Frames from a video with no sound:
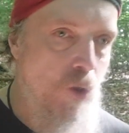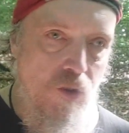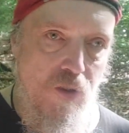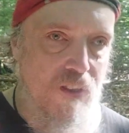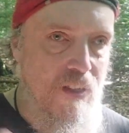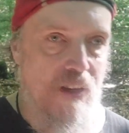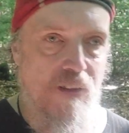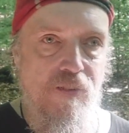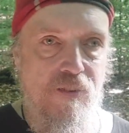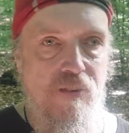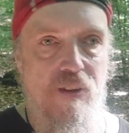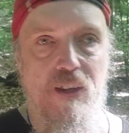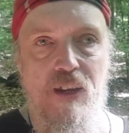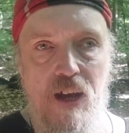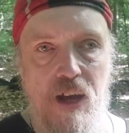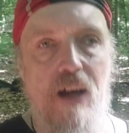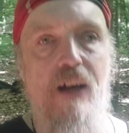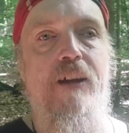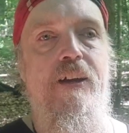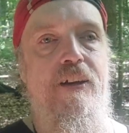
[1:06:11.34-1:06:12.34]
against
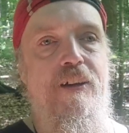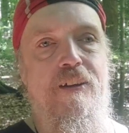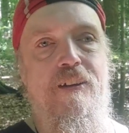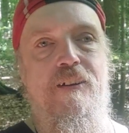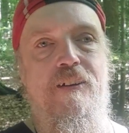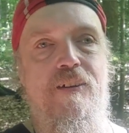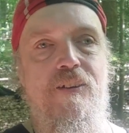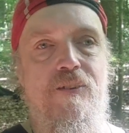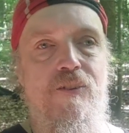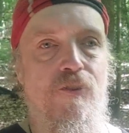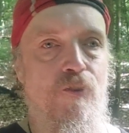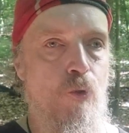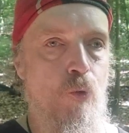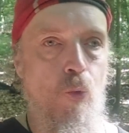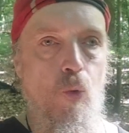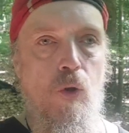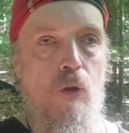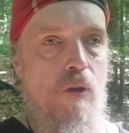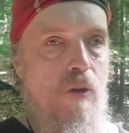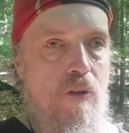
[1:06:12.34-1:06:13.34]
AI. It's a
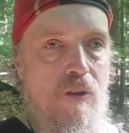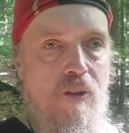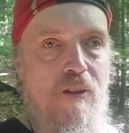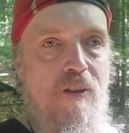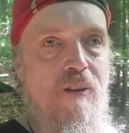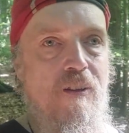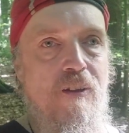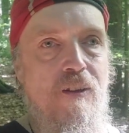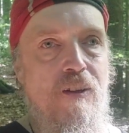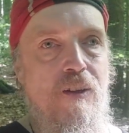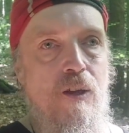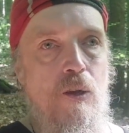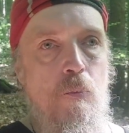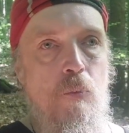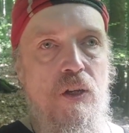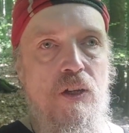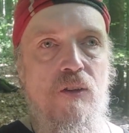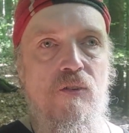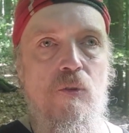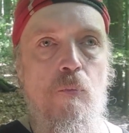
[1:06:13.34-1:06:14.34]
tool.
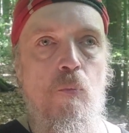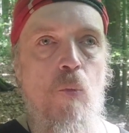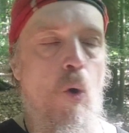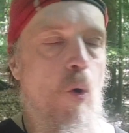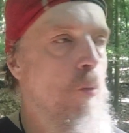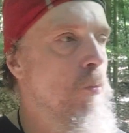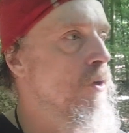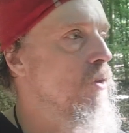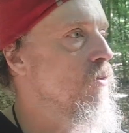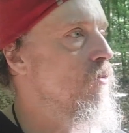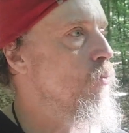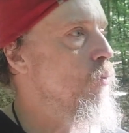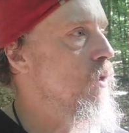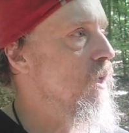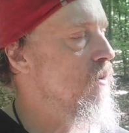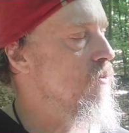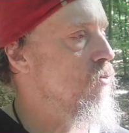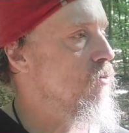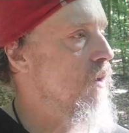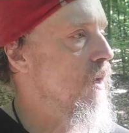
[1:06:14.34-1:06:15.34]
But at the moment
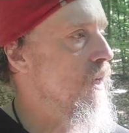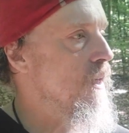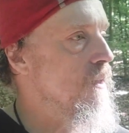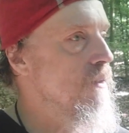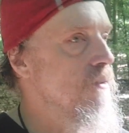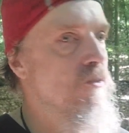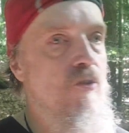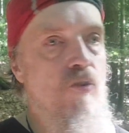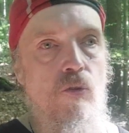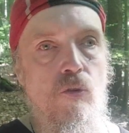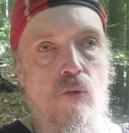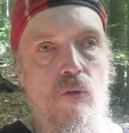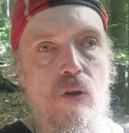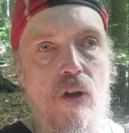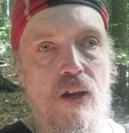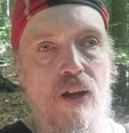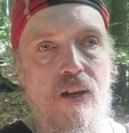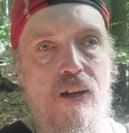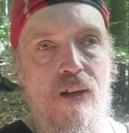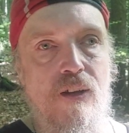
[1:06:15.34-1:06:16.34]
we are trying to
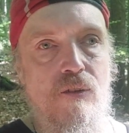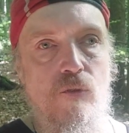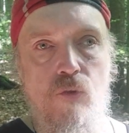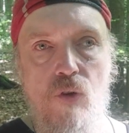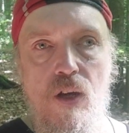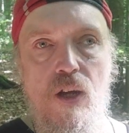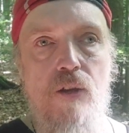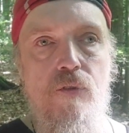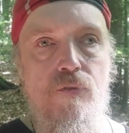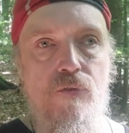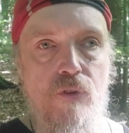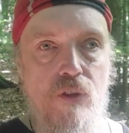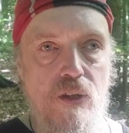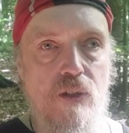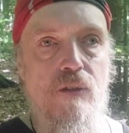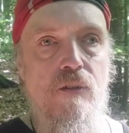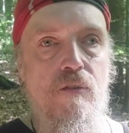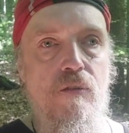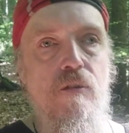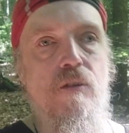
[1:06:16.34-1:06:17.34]
drive
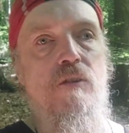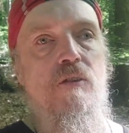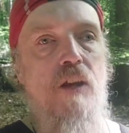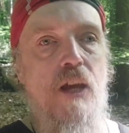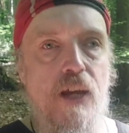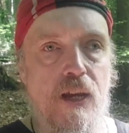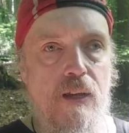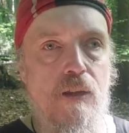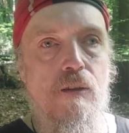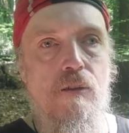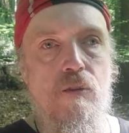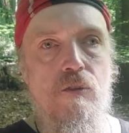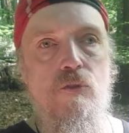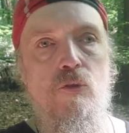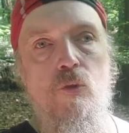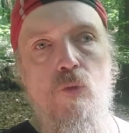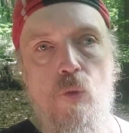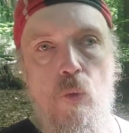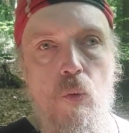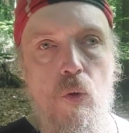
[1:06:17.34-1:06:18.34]
in a nail
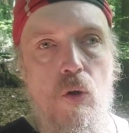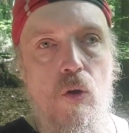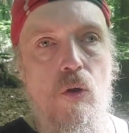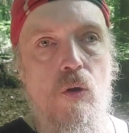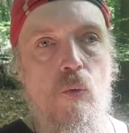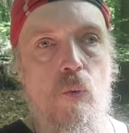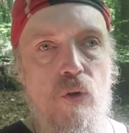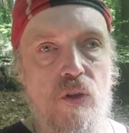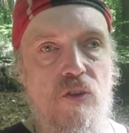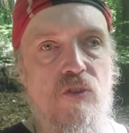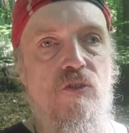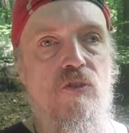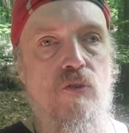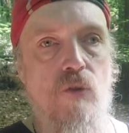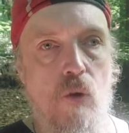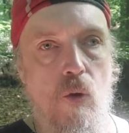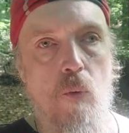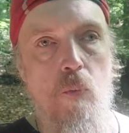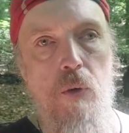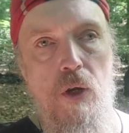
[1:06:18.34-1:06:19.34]
into the wall with a
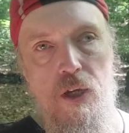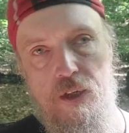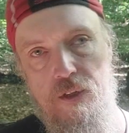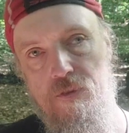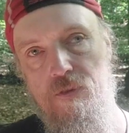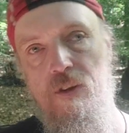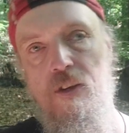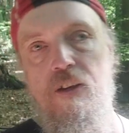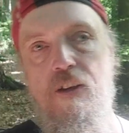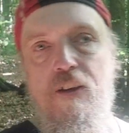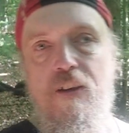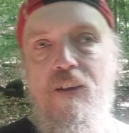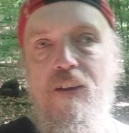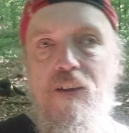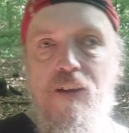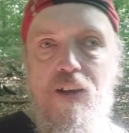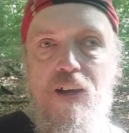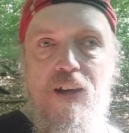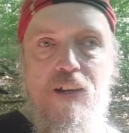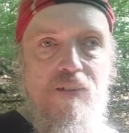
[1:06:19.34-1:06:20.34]
saw blade,
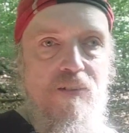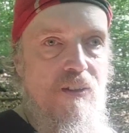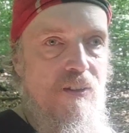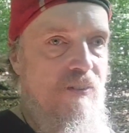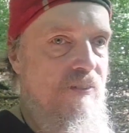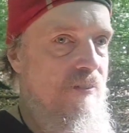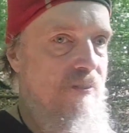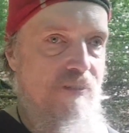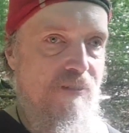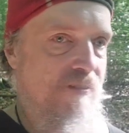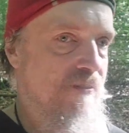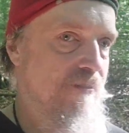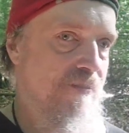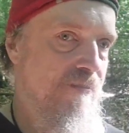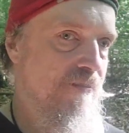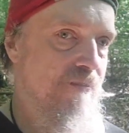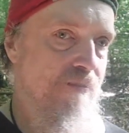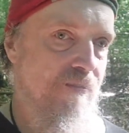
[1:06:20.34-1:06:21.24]
and that's